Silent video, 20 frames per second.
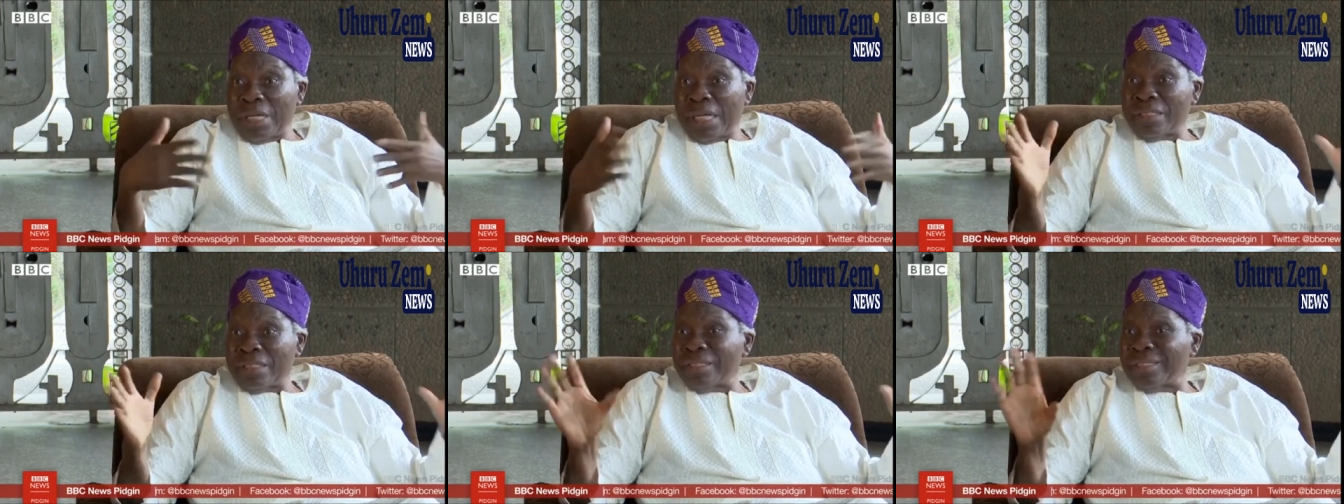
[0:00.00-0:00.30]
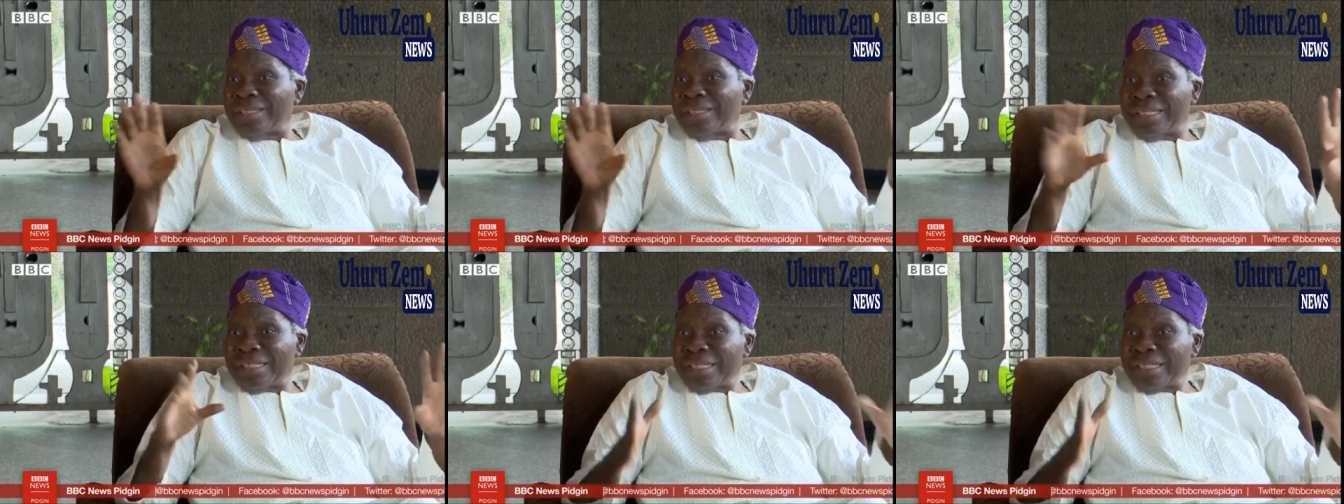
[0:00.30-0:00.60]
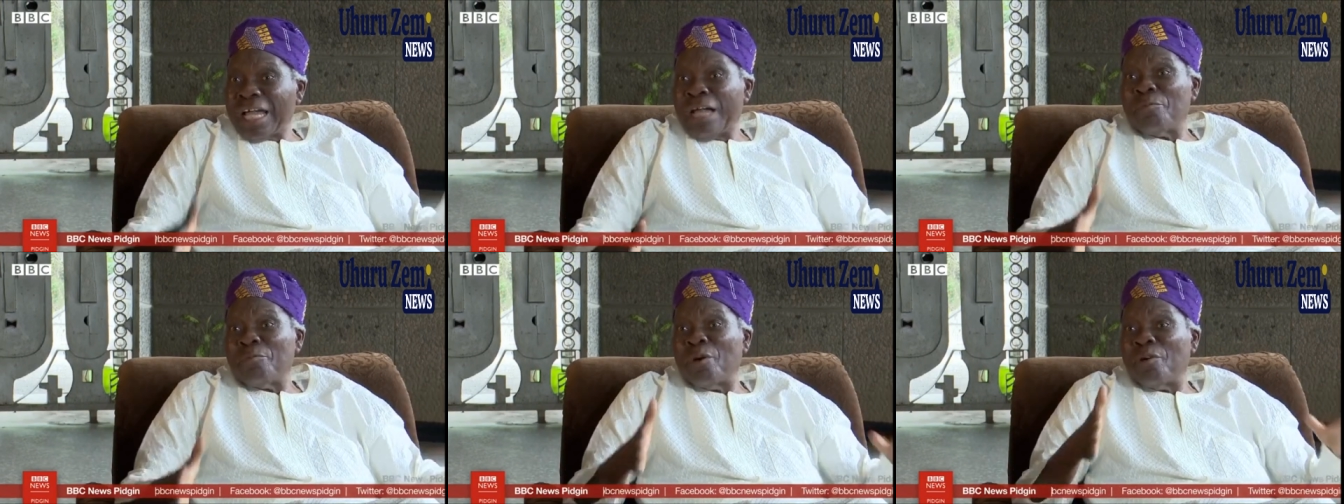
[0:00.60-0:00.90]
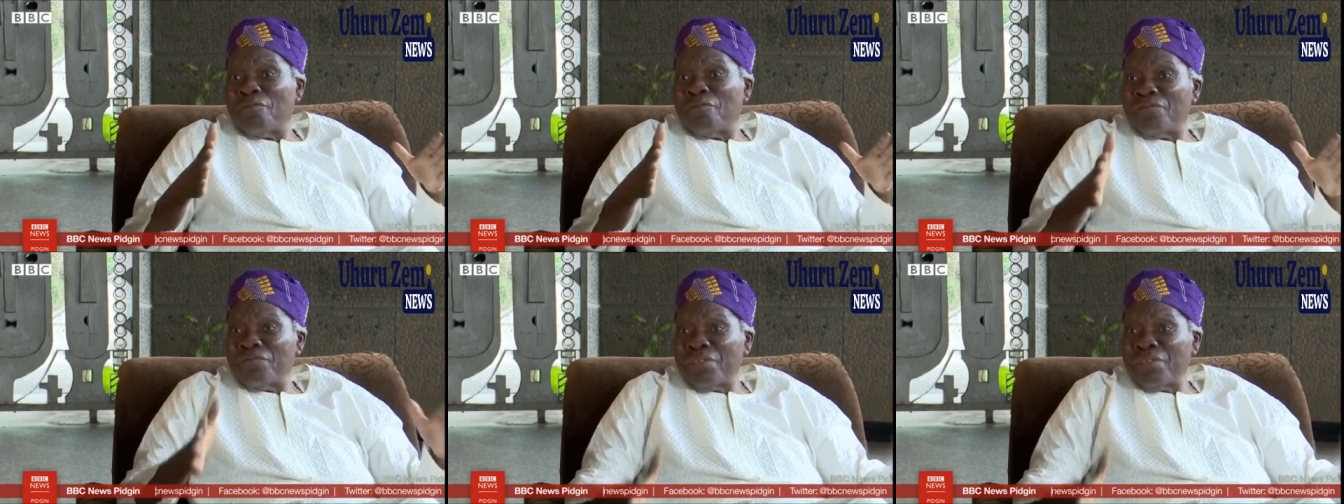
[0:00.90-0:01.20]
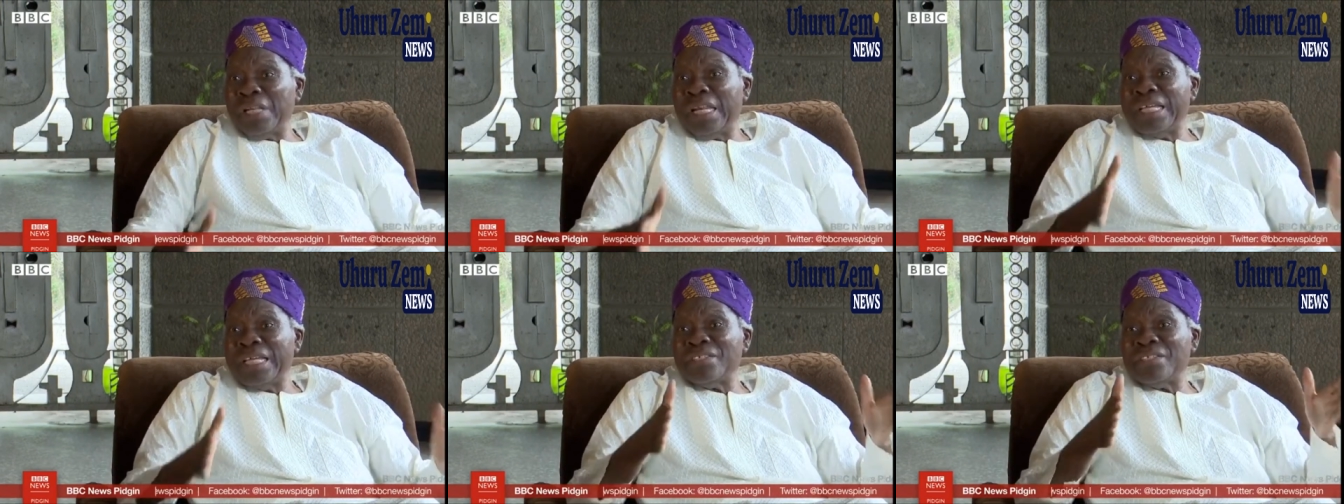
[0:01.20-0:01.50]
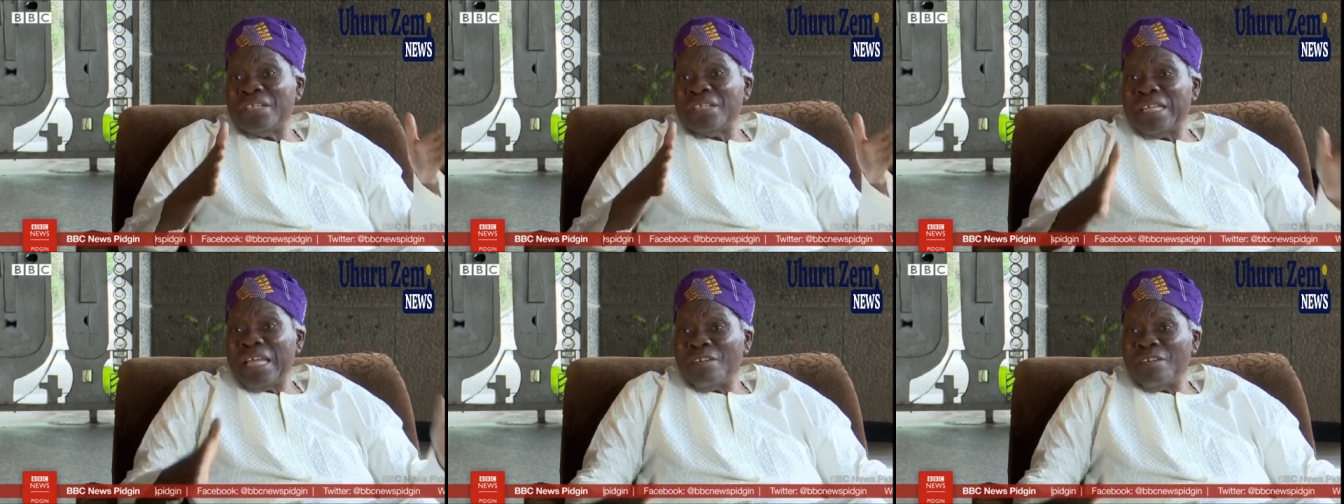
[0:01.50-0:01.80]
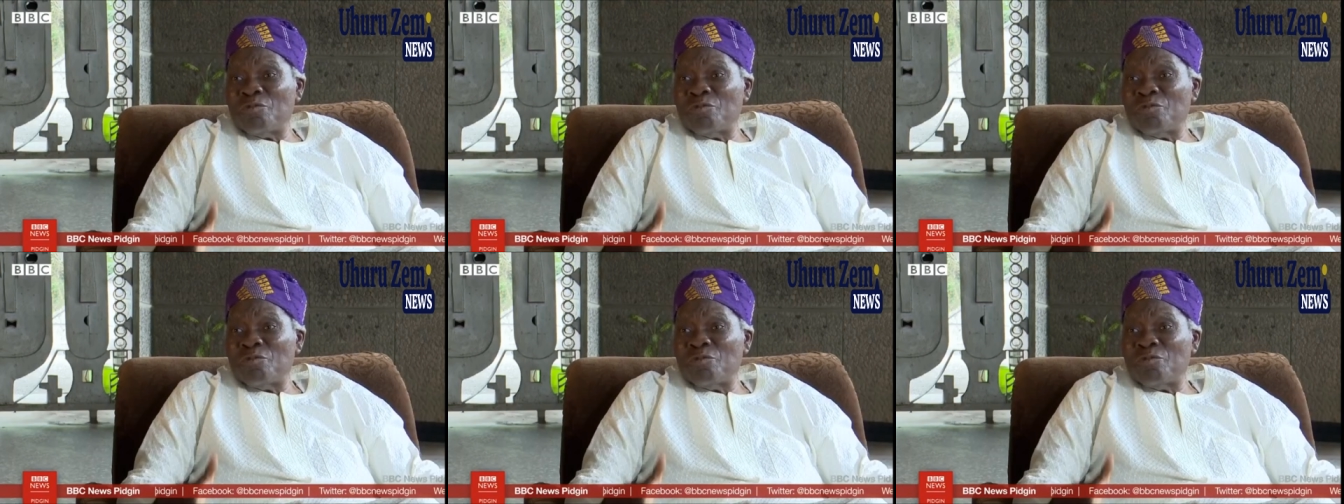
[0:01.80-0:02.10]
That's the type of lesson
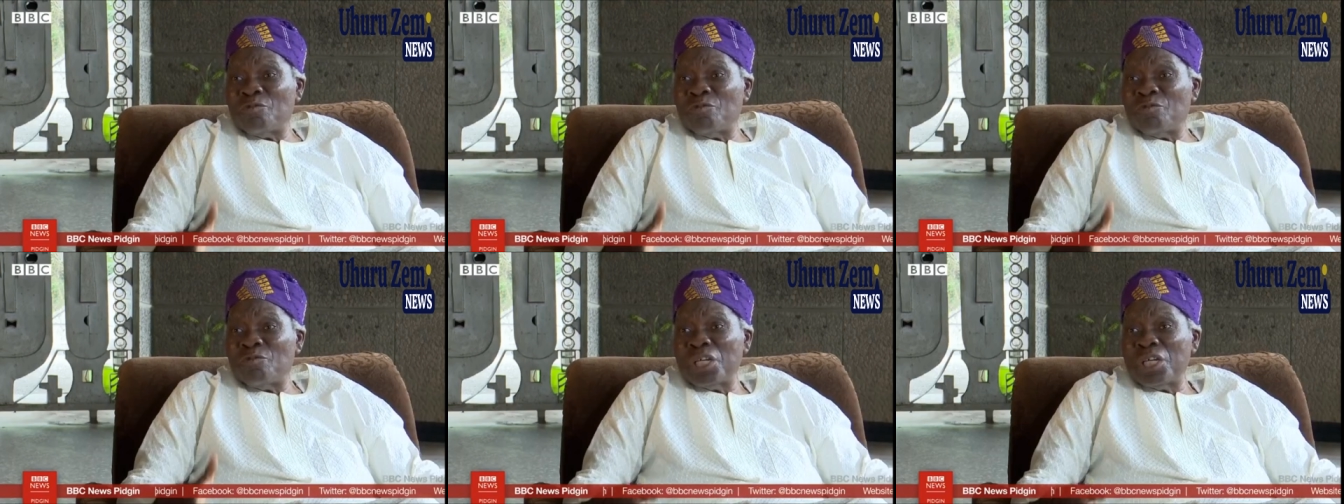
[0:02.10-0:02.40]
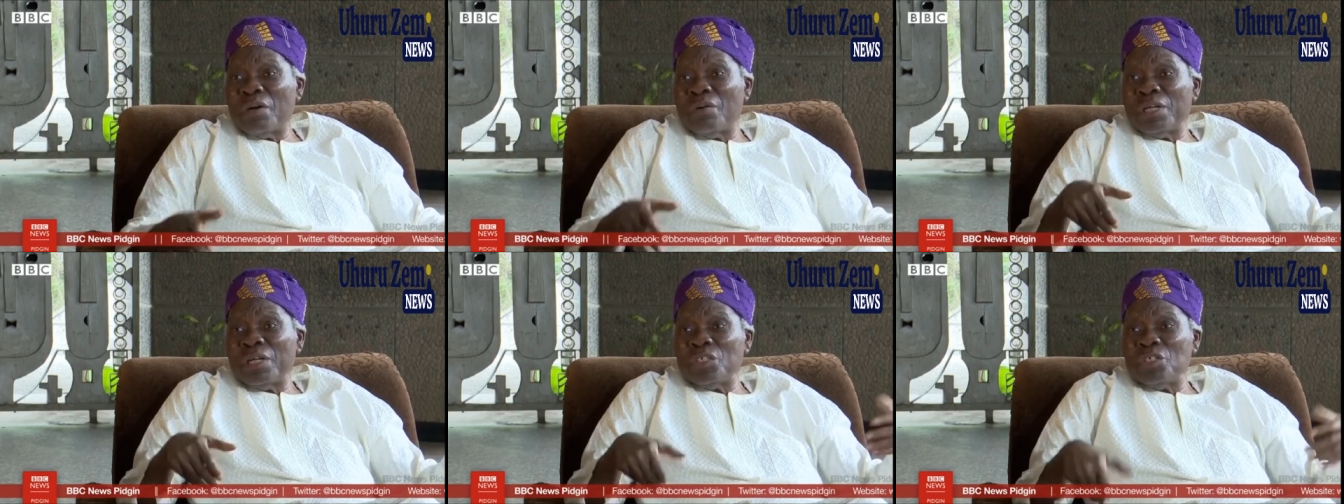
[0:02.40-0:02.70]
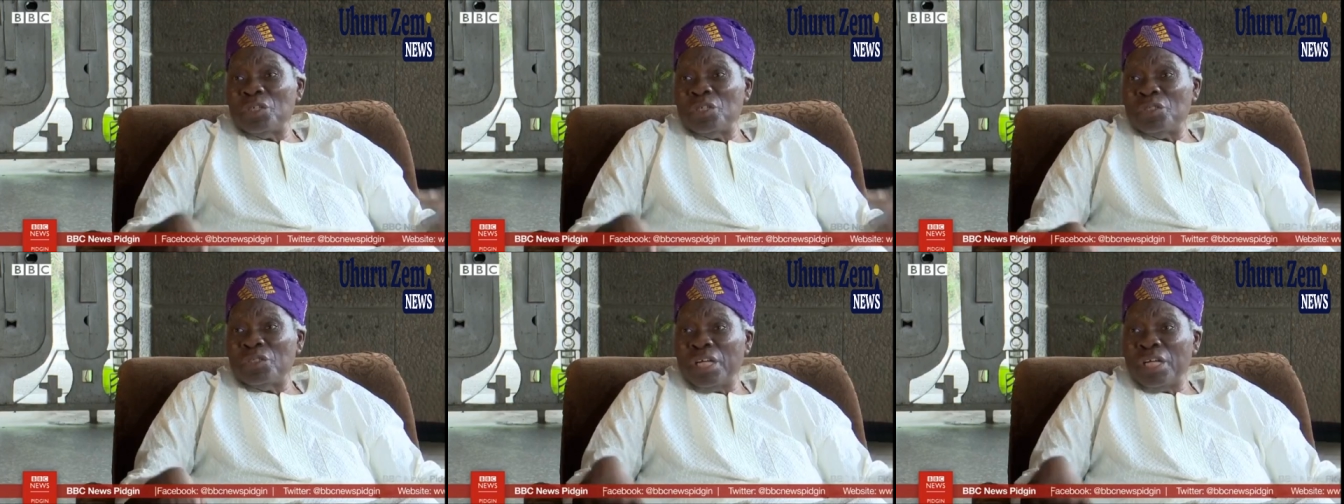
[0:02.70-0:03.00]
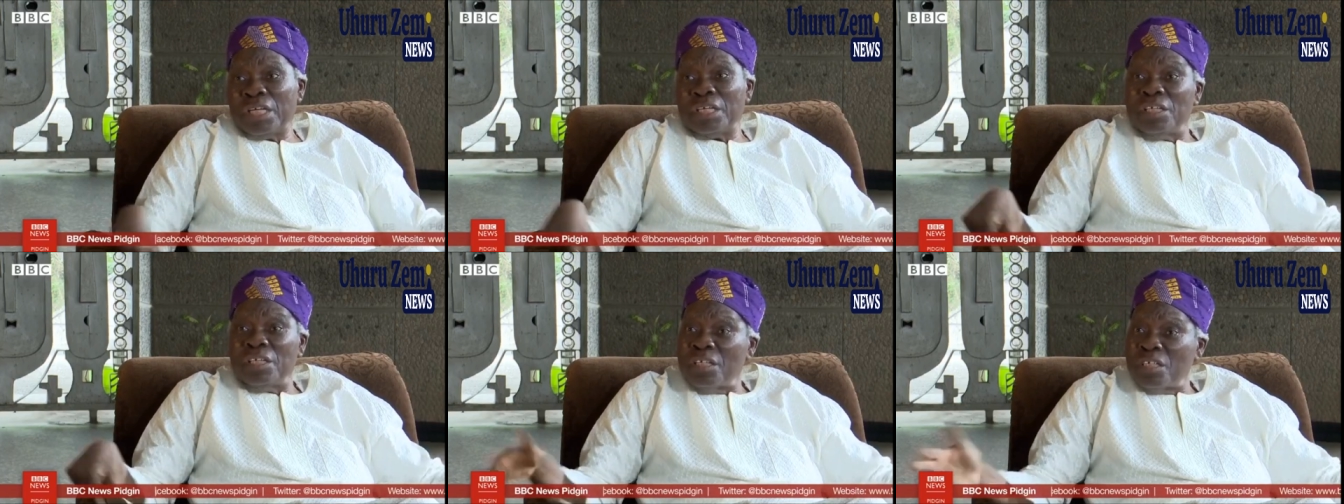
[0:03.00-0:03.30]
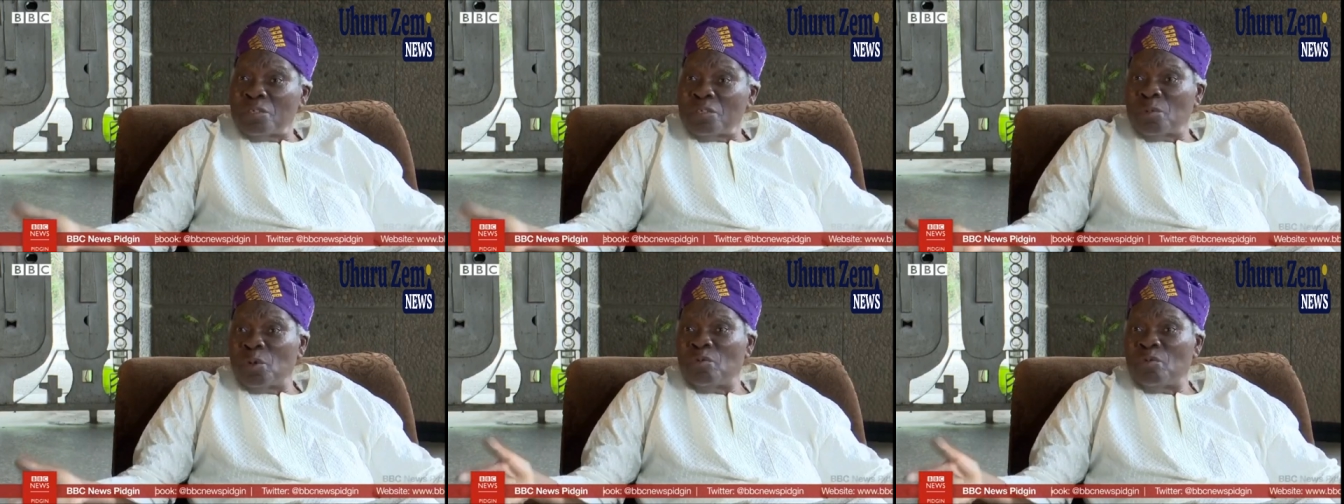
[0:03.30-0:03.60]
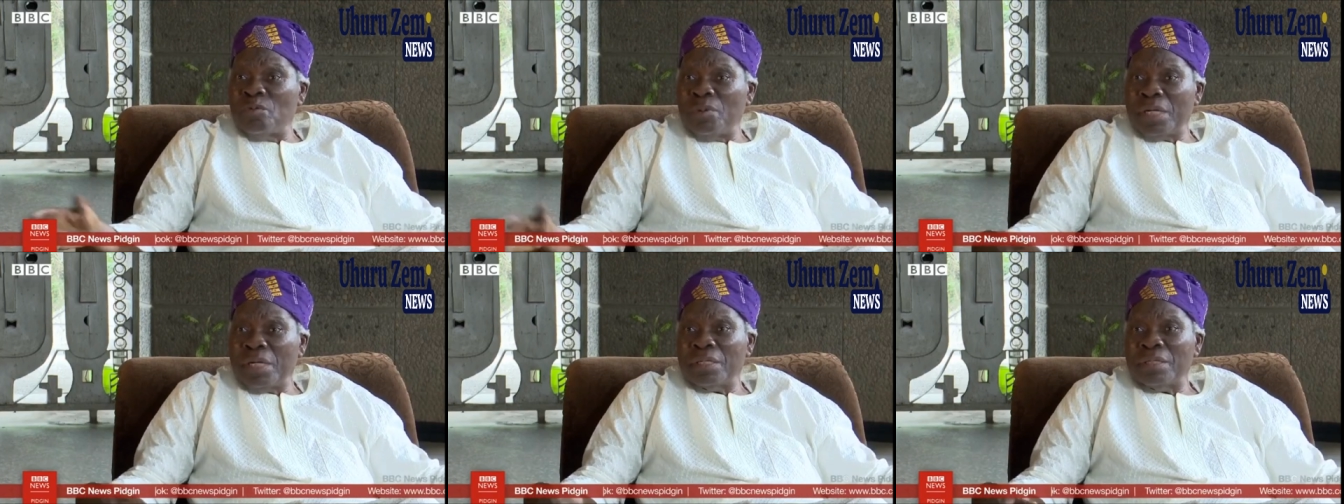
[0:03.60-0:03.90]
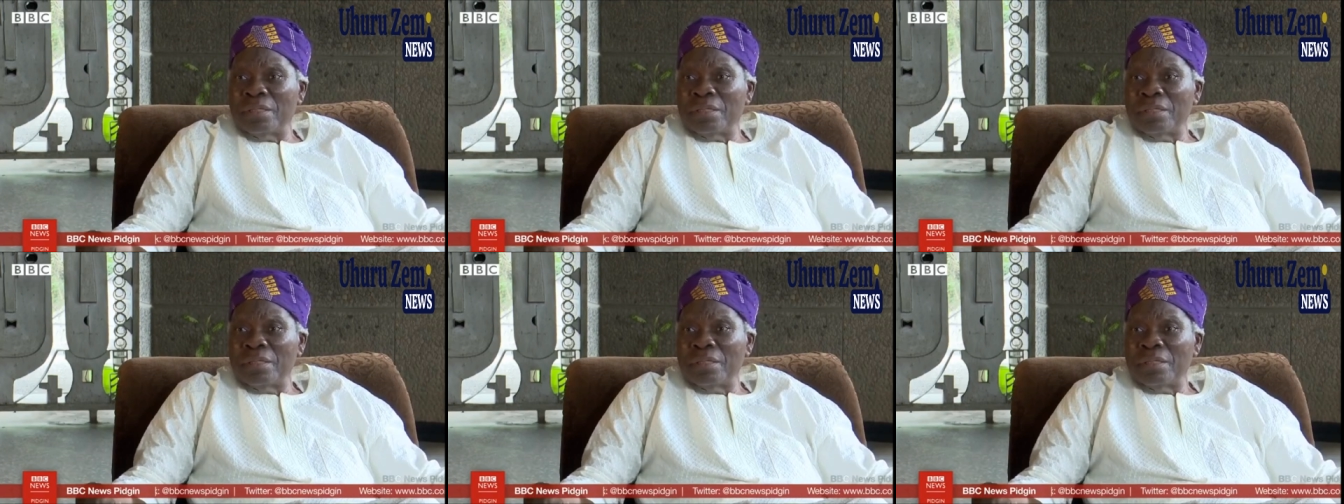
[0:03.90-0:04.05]
that we are teaching our children in this movement.